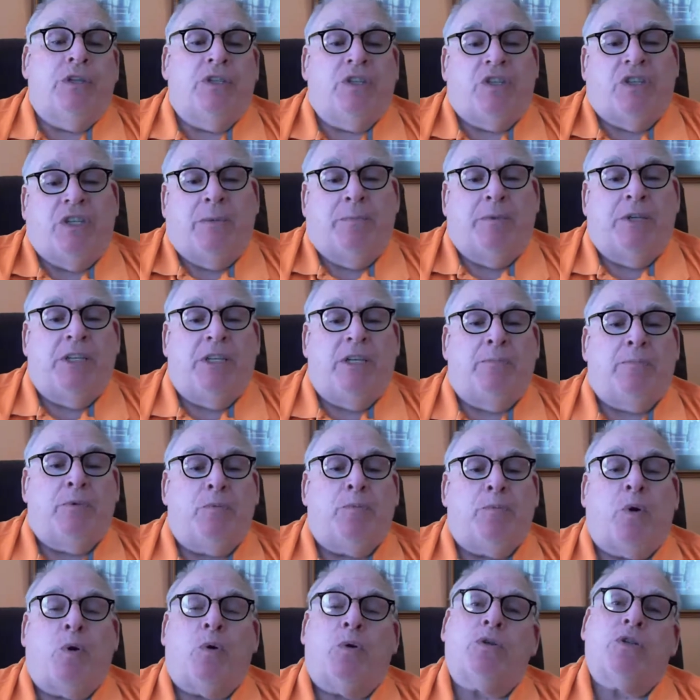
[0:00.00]
CBD
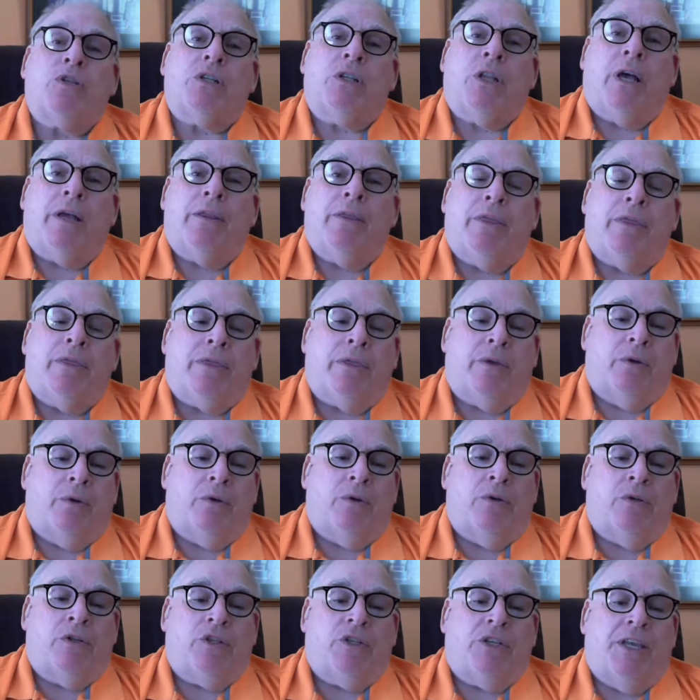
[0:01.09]
proposal on
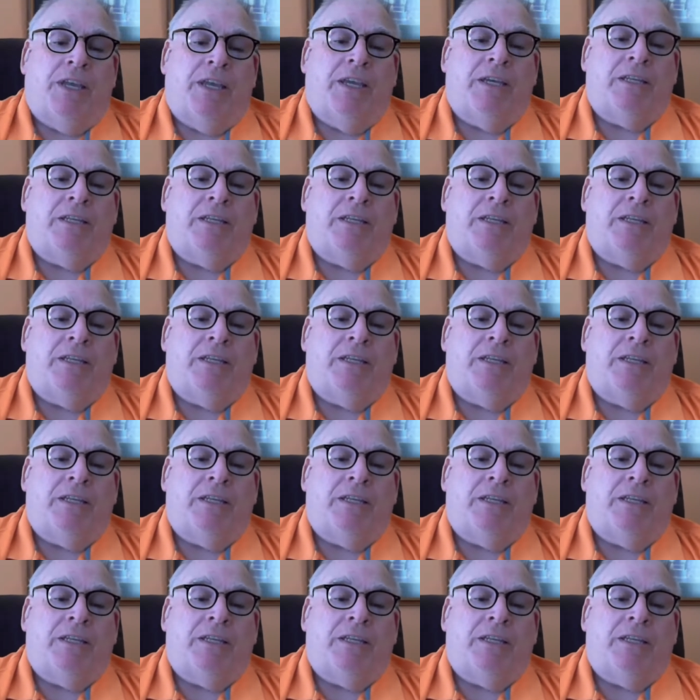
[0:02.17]
Thursday,